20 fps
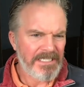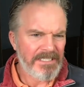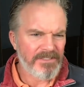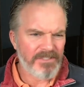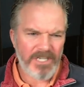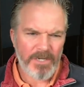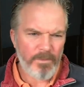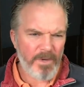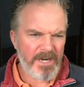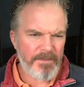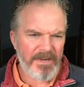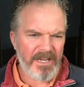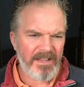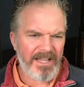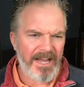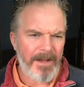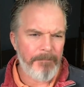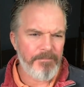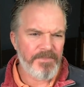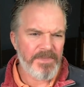So don't worry about
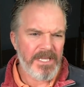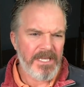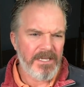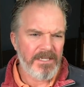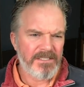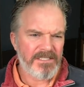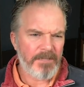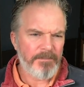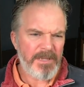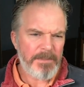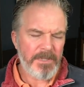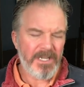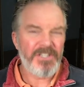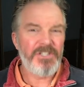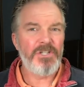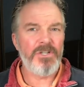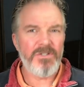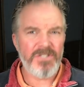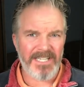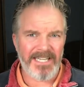that. Some people are
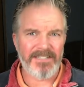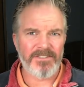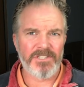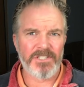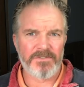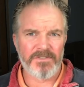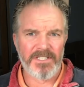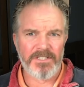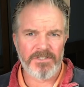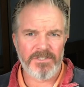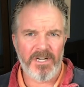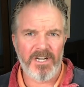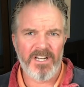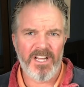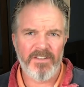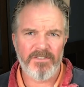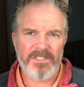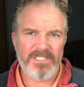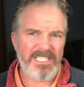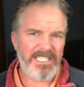hugely anxious for their entire
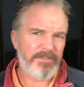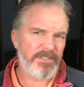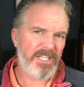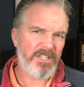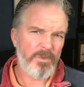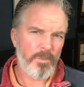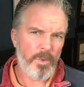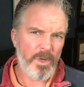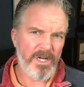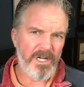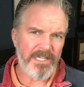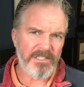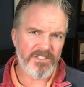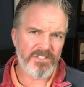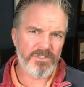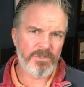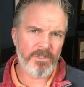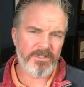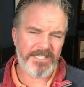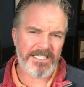life because they've never done the work to
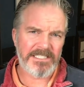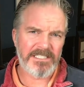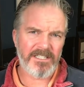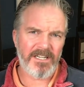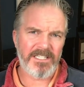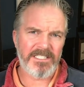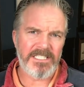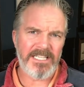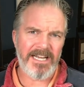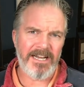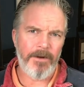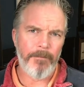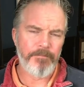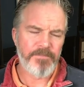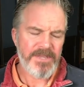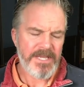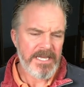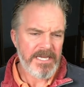sort their anxiety out.